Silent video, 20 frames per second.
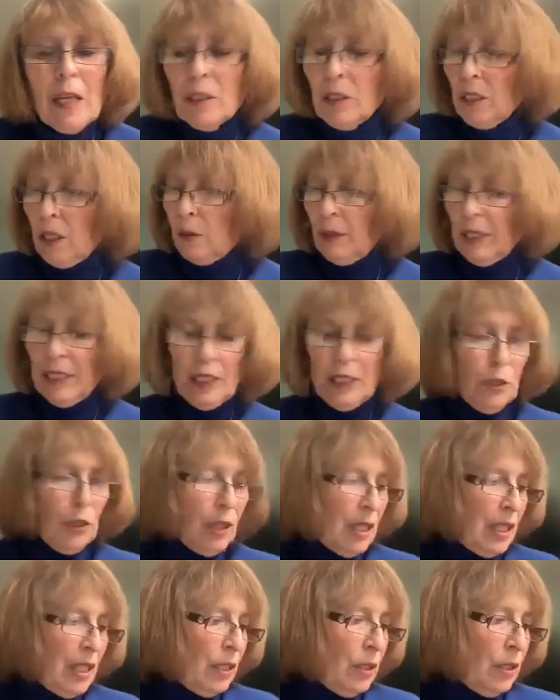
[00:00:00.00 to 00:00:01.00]
So in a
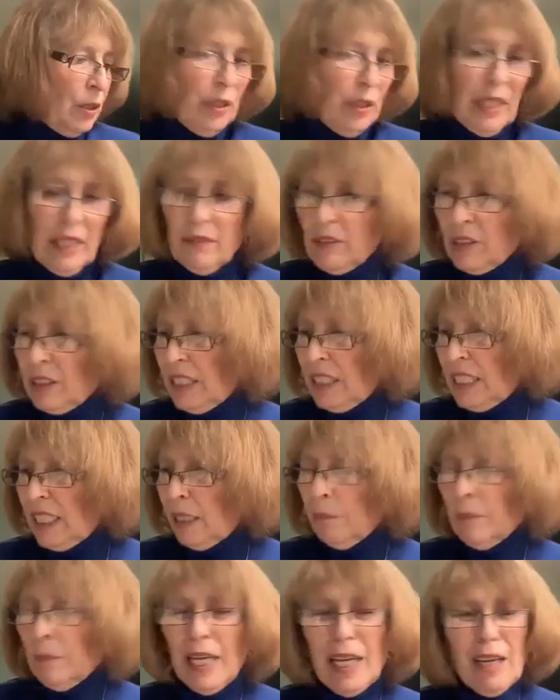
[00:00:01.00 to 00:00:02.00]
child who never
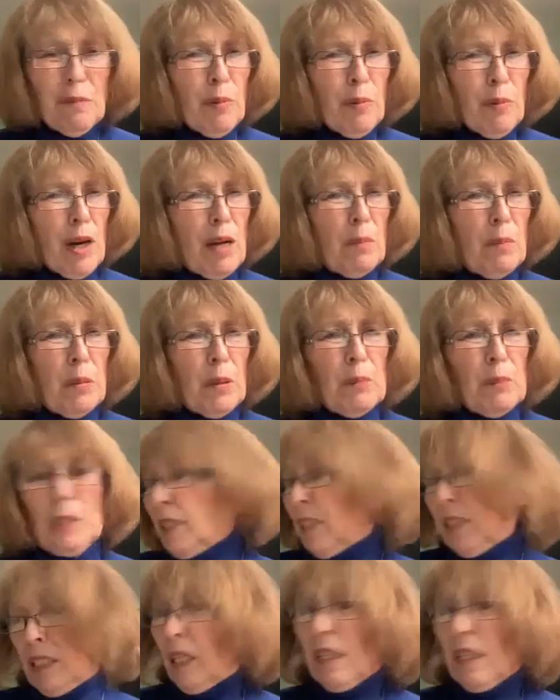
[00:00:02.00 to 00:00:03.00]
seemed to have problems
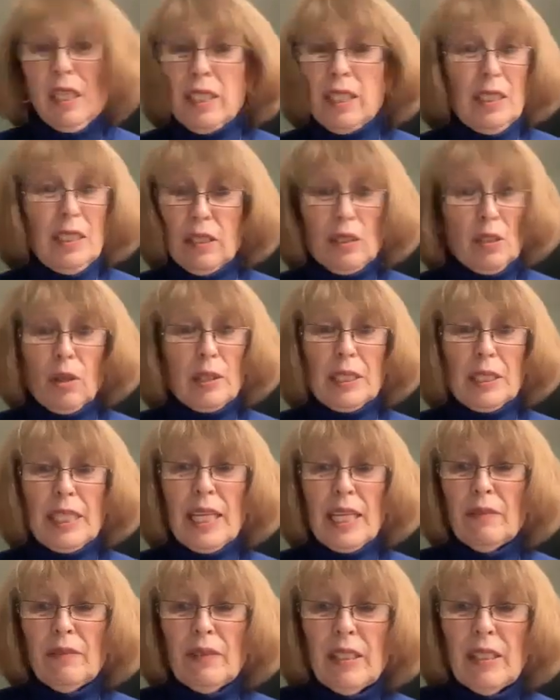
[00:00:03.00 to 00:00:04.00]
and suddenly starts
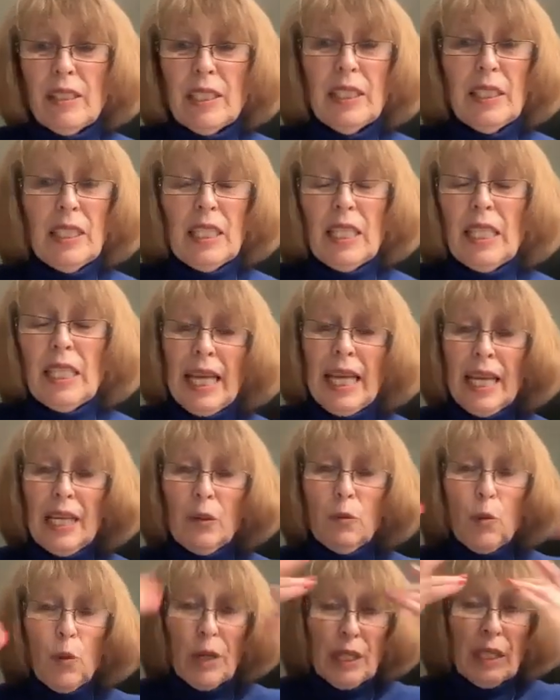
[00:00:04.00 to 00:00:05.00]
having this and he
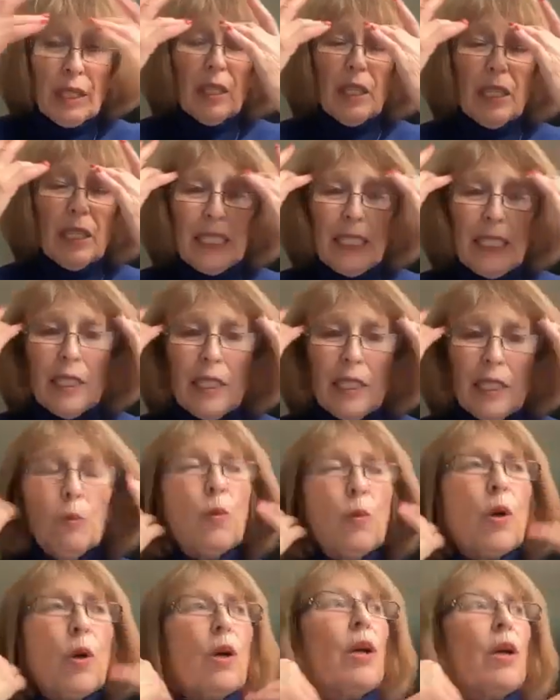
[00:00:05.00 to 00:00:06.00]
can't organize
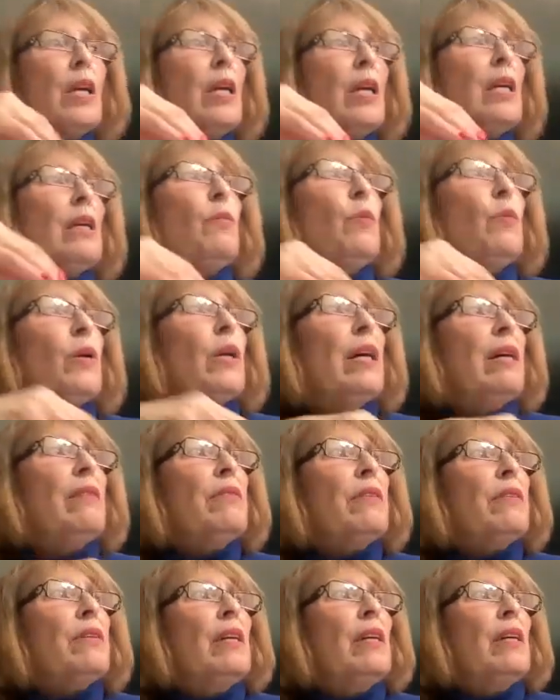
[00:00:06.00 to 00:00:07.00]
his work and
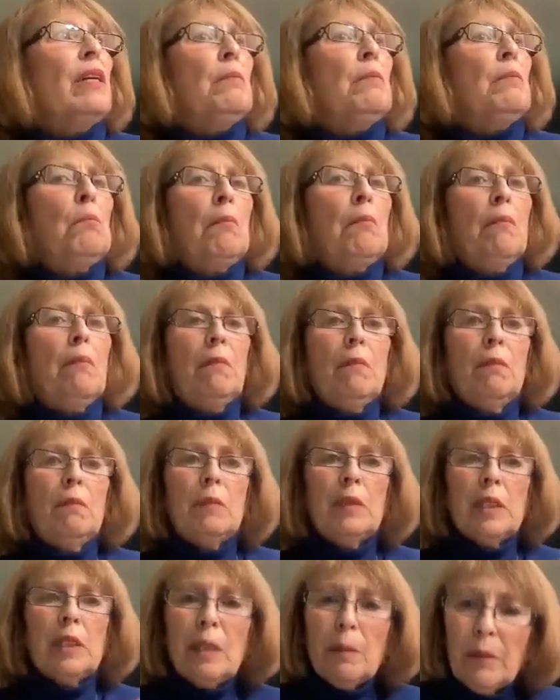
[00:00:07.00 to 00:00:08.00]
whatever,
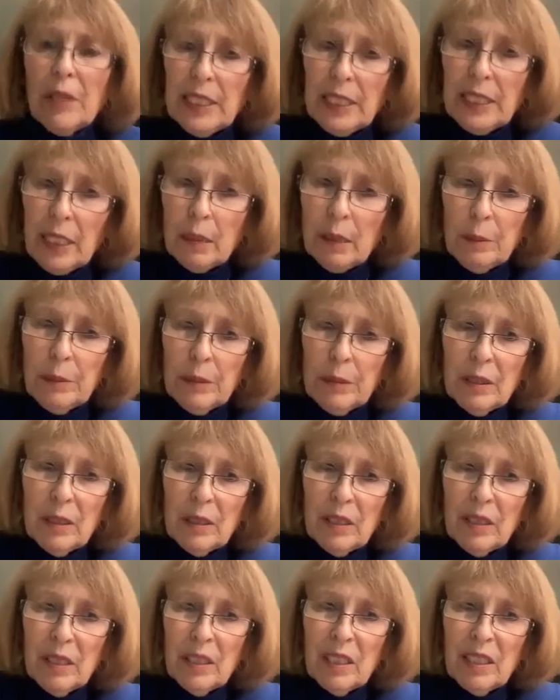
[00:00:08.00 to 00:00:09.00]
something's up.
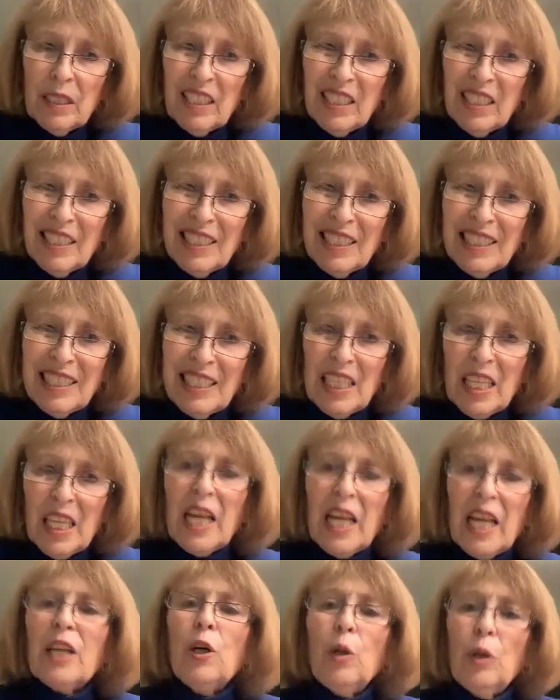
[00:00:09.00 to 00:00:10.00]

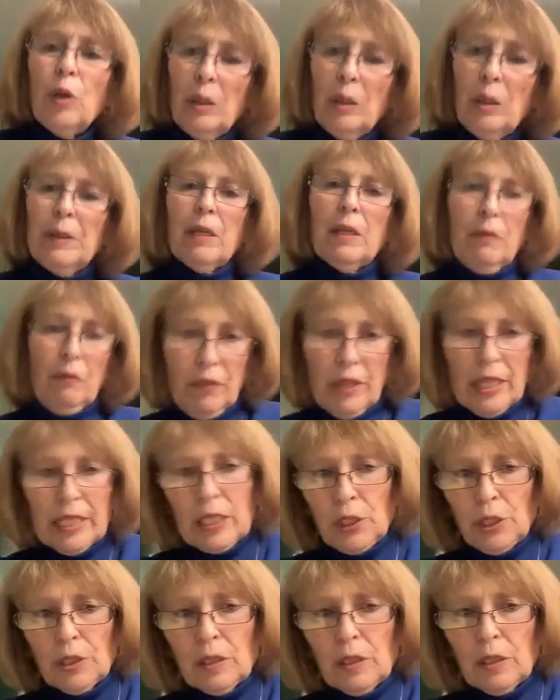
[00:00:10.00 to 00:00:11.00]
And could it be an
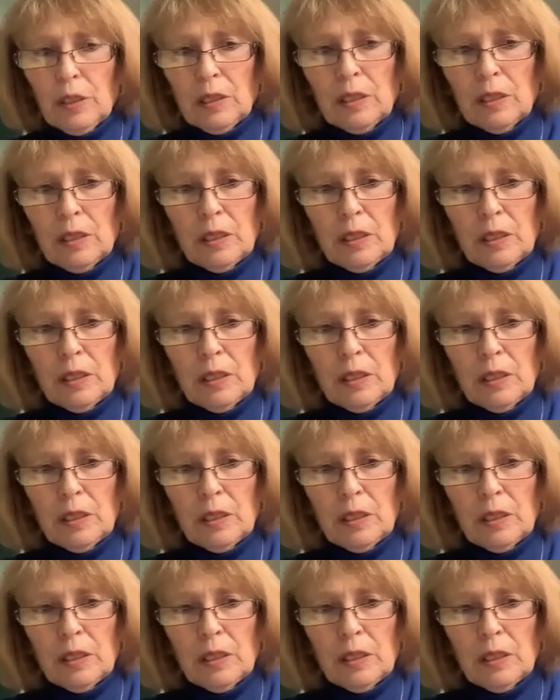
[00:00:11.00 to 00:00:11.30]
infection?